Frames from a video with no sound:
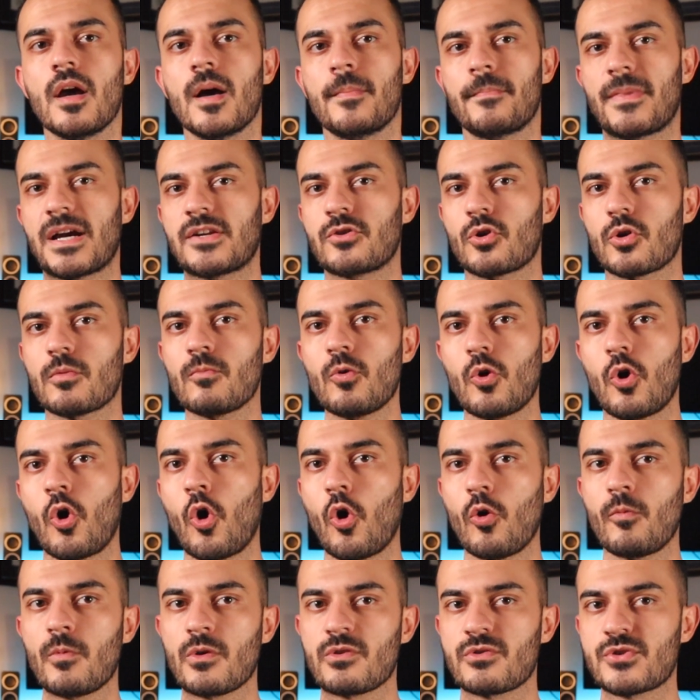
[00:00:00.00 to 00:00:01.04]
My normal
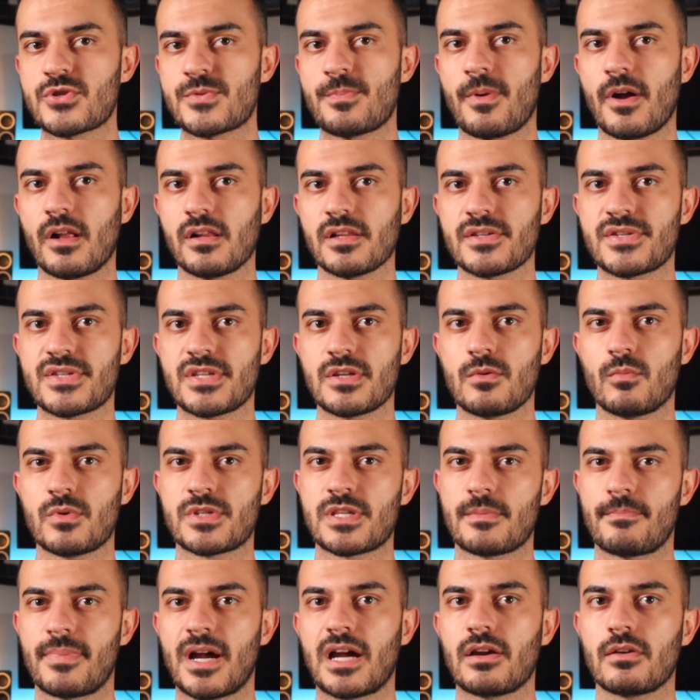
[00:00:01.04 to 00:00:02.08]
homeowners policy was
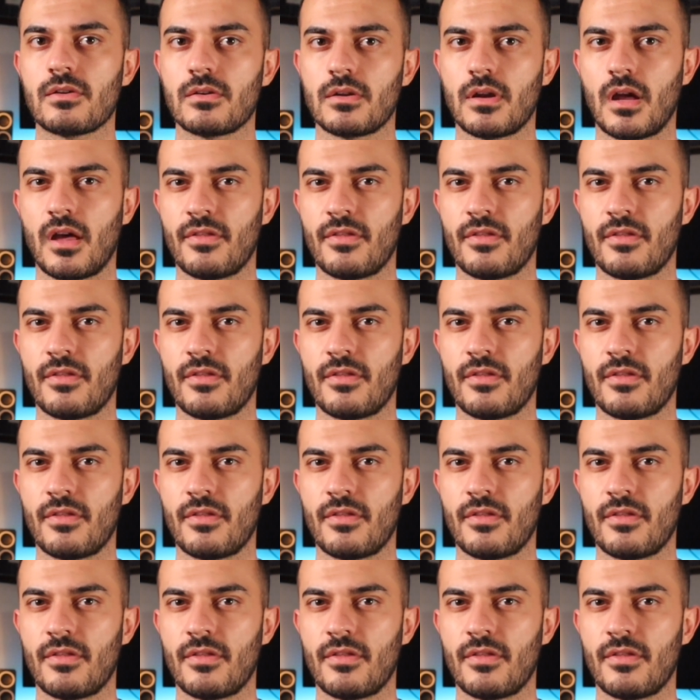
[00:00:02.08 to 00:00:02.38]
about